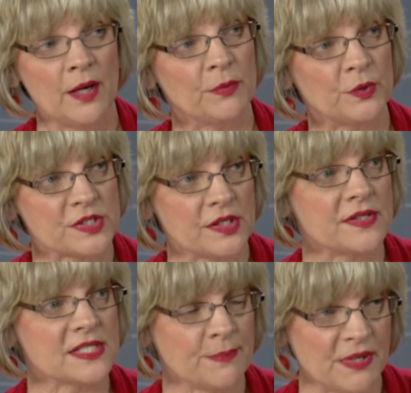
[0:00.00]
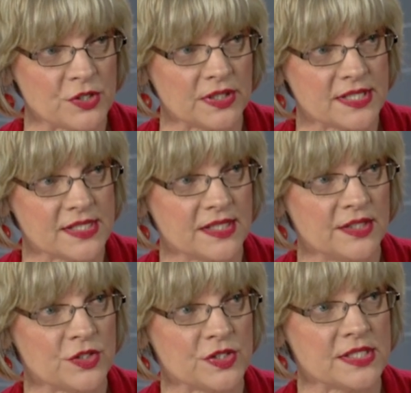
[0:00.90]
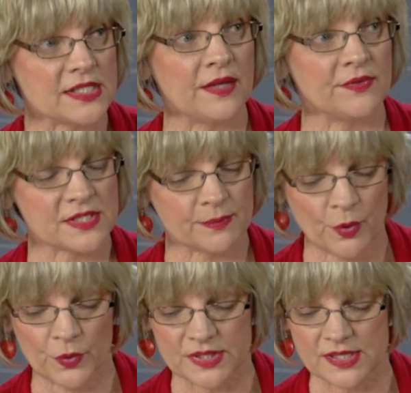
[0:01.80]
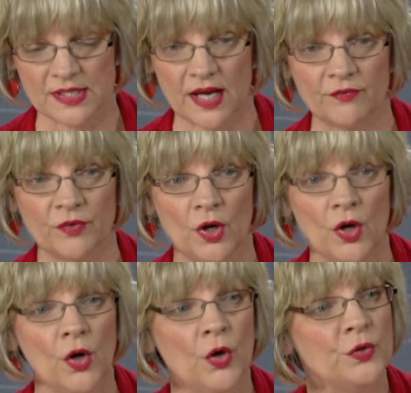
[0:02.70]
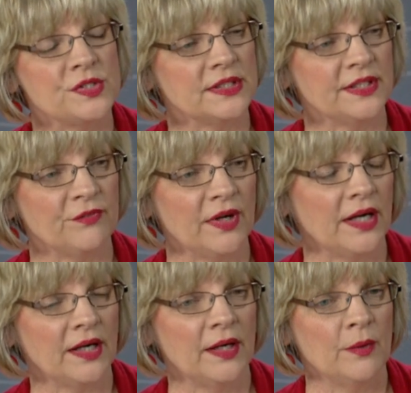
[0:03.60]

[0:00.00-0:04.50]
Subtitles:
but also the specialist teachers and the support staff who deliver